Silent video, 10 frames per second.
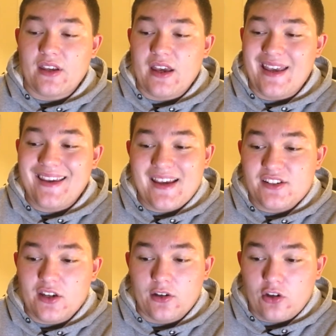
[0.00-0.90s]

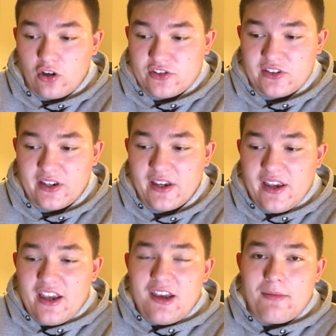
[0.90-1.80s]
Nketiah and Costa
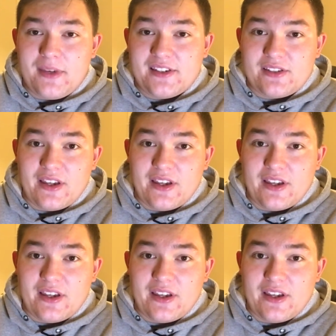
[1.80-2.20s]
missed